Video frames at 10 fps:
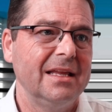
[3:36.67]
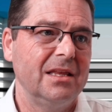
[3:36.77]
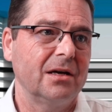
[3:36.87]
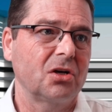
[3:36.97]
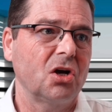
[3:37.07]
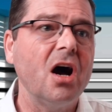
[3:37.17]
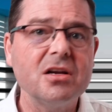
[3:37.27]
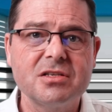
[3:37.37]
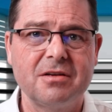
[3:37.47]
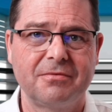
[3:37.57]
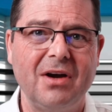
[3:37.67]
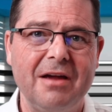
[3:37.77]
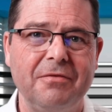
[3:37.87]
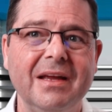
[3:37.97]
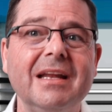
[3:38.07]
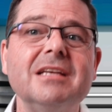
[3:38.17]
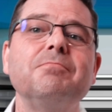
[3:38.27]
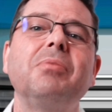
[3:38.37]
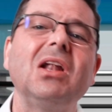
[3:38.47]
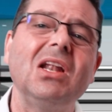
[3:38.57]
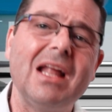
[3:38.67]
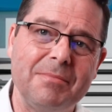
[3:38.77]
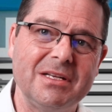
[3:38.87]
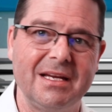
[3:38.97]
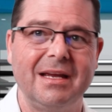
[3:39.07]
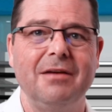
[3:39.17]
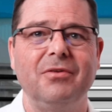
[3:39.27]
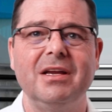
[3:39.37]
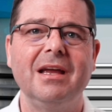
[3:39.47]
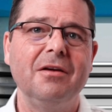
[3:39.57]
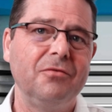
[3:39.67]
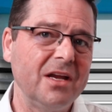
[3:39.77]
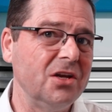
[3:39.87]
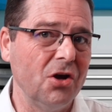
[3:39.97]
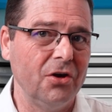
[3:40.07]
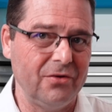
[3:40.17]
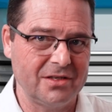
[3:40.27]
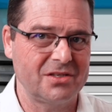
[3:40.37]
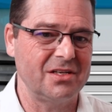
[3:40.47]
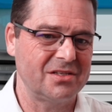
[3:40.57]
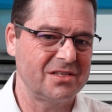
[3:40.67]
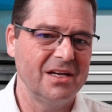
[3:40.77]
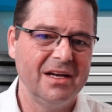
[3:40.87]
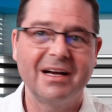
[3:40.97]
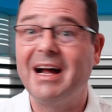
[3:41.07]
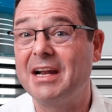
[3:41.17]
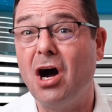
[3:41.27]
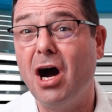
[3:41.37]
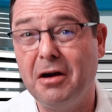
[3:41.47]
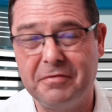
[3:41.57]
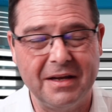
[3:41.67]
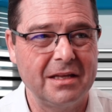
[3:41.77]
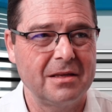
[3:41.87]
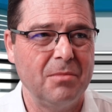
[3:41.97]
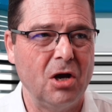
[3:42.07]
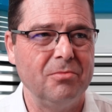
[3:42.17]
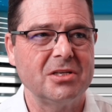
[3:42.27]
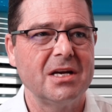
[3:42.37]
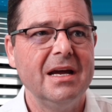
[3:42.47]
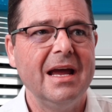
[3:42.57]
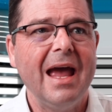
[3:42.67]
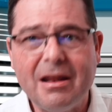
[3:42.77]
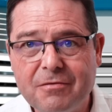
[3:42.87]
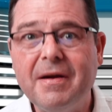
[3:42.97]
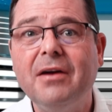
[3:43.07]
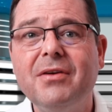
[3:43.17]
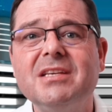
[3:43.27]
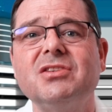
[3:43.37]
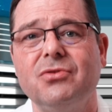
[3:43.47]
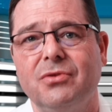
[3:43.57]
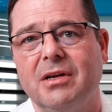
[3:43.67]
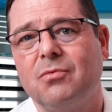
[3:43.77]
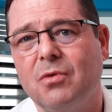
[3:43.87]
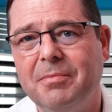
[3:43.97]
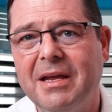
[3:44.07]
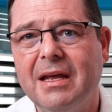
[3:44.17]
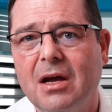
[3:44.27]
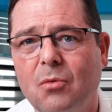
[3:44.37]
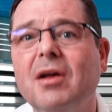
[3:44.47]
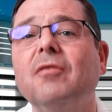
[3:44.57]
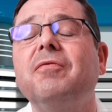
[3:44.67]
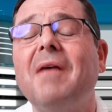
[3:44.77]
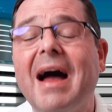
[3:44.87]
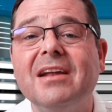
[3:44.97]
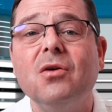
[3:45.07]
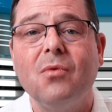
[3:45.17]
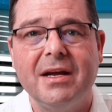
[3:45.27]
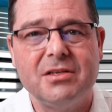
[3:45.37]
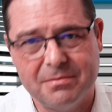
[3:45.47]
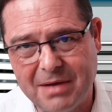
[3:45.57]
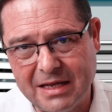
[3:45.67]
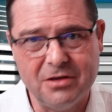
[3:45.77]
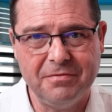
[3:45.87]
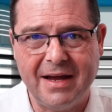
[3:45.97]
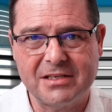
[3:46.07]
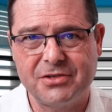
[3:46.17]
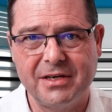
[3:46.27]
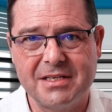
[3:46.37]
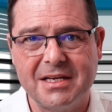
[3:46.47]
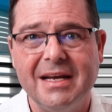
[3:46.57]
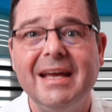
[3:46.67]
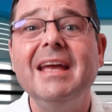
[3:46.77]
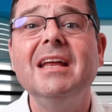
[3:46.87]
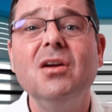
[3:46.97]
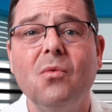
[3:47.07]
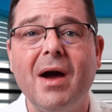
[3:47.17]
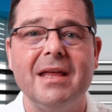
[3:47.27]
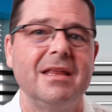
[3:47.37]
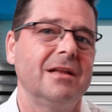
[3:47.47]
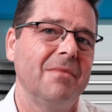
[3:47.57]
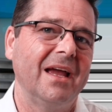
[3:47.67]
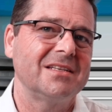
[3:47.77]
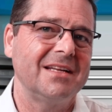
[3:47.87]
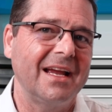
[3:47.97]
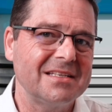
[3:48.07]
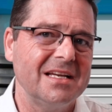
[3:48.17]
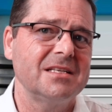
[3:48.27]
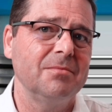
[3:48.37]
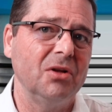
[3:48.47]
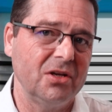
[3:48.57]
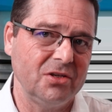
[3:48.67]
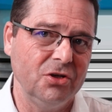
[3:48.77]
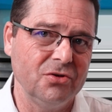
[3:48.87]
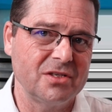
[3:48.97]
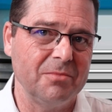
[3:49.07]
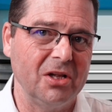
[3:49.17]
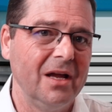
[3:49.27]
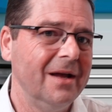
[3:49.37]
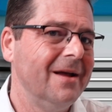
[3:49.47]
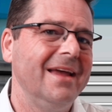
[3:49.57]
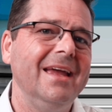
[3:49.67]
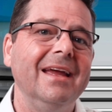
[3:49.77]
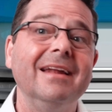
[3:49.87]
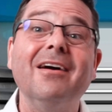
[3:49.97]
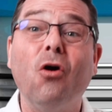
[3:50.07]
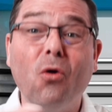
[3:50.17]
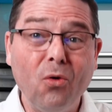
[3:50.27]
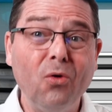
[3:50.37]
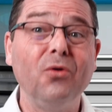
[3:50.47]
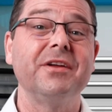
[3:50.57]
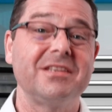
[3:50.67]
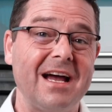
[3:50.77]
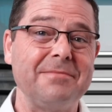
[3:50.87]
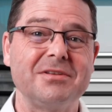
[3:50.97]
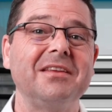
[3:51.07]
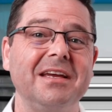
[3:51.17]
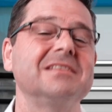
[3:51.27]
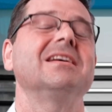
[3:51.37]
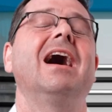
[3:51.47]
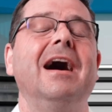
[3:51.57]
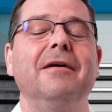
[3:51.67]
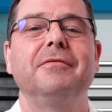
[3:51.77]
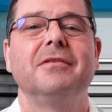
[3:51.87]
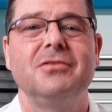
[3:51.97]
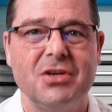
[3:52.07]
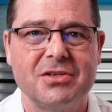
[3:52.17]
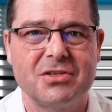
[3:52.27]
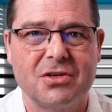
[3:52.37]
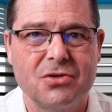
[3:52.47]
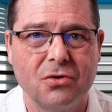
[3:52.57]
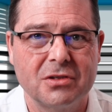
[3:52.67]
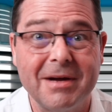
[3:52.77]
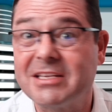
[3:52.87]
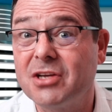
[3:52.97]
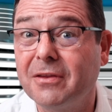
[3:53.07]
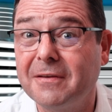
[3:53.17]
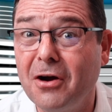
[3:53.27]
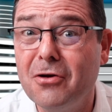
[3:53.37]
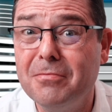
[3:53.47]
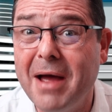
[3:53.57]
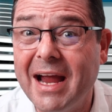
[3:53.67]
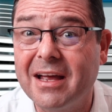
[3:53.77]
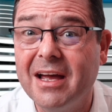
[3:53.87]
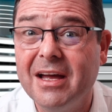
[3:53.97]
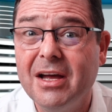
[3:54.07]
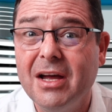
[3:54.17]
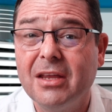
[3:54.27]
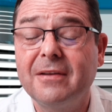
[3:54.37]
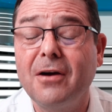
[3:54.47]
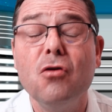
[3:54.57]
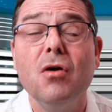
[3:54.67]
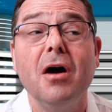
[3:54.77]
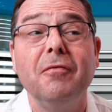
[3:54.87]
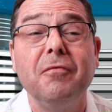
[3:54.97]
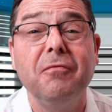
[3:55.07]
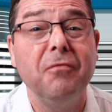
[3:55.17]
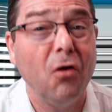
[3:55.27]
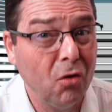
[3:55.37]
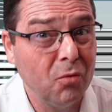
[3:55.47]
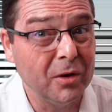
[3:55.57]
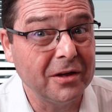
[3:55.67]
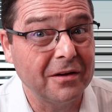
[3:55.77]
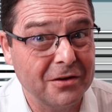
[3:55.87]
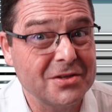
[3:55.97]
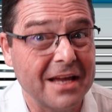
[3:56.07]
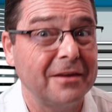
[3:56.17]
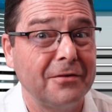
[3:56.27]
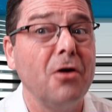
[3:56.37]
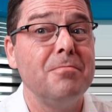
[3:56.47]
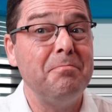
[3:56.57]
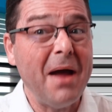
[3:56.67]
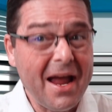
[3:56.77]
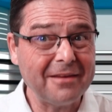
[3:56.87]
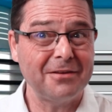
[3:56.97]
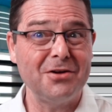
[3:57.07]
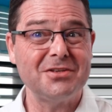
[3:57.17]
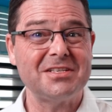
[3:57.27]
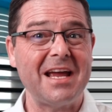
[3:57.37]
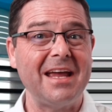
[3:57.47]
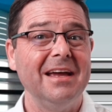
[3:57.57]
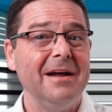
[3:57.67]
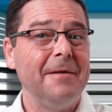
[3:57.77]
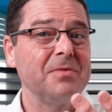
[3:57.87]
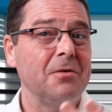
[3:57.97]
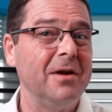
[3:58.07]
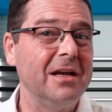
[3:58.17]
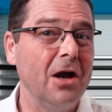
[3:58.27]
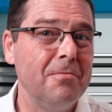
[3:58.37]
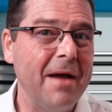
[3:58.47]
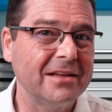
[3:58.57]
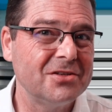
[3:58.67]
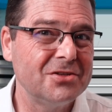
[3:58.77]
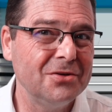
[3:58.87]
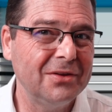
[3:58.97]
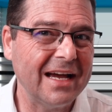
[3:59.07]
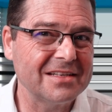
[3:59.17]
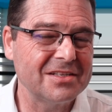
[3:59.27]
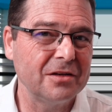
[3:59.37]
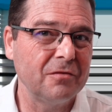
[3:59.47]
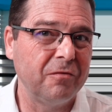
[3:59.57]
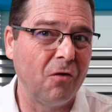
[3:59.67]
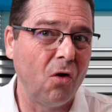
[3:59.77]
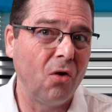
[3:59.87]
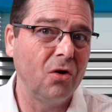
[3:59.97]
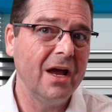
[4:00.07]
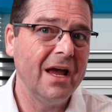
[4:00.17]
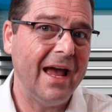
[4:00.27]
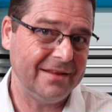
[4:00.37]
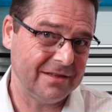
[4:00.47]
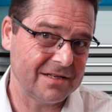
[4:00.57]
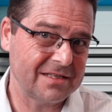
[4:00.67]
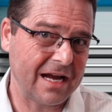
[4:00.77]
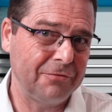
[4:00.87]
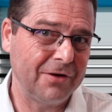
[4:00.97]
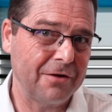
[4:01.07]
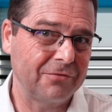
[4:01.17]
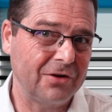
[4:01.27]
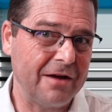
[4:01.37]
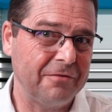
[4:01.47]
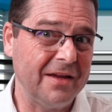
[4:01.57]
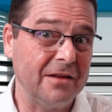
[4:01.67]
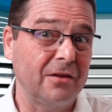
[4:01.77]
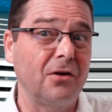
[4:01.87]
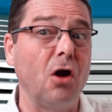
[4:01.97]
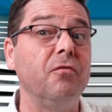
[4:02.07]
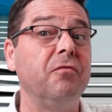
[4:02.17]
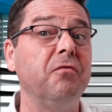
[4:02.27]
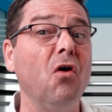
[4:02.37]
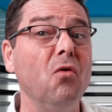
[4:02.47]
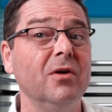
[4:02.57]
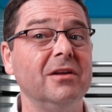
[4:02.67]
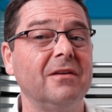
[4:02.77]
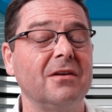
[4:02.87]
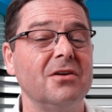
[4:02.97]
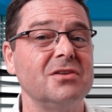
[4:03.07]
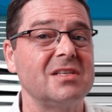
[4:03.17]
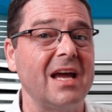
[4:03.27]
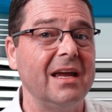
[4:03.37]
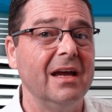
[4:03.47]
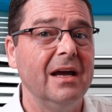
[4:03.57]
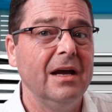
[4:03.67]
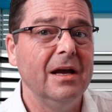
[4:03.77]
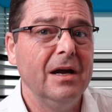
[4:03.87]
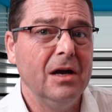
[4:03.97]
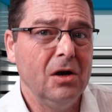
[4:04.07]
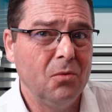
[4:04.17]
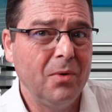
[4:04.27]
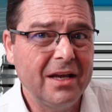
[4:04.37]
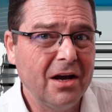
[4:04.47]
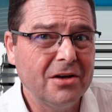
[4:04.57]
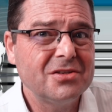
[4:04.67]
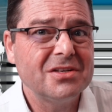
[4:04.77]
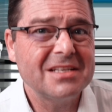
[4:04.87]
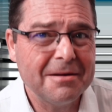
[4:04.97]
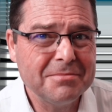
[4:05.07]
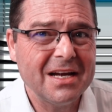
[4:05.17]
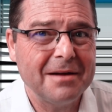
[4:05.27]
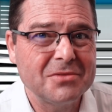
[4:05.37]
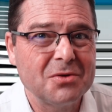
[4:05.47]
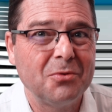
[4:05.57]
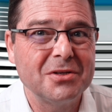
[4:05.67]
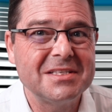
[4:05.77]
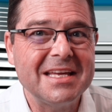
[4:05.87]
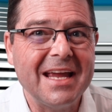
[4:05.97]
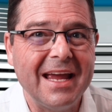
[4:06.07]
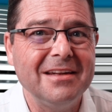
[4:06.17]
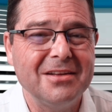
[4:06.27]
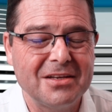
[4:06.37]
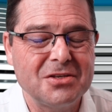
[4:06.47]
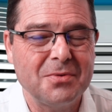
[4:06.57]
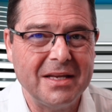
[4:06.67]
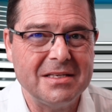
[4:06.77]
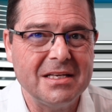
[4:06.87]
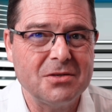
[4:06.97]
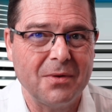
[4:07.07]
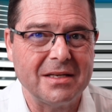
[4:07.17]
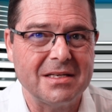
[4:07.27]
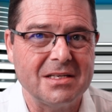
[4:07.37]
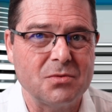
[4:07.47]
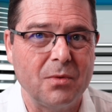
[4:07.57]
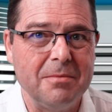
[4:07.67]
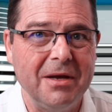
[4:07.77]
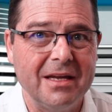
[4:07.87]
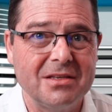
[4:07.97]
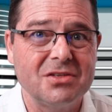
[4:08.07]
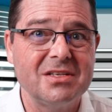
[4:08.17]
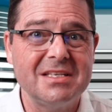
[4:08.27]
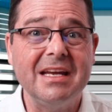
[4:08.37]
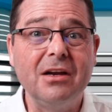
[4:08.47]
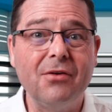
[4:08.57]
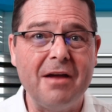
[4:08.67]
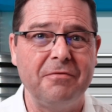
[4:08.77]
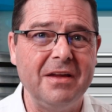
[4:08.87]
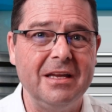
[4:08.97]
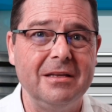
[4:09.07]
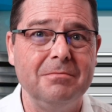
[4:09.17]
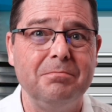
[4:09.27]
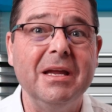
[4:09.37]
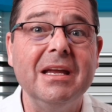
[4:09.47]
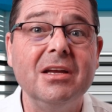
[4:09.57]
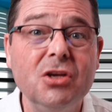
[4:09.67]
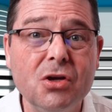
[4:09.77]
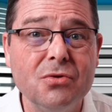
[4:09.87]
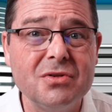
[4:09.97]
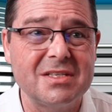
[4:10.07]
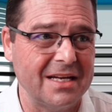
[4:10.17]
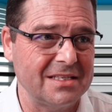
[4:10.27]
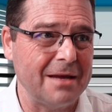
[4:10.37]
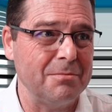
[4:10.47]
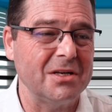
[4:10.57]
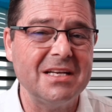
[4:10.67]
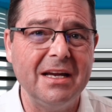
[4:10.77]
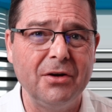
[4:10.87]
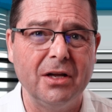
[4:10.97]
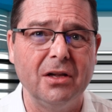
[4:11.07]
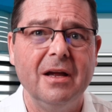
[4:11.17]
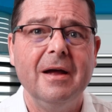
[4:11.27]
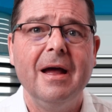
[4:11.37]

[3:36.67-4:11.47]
The cost of graphene is plummeting every year. It's kind of halving at the moment, and very soon we'll find a way to manufacture it in a way that makes it accessible and usable in all the types of things I've just talked about. So throw back Thursday, we go back to 2004 and the discovery of graphene. Throw forward Thursday, we go to sometime towards the end of the 2020s. We begin to see graphene being used as a material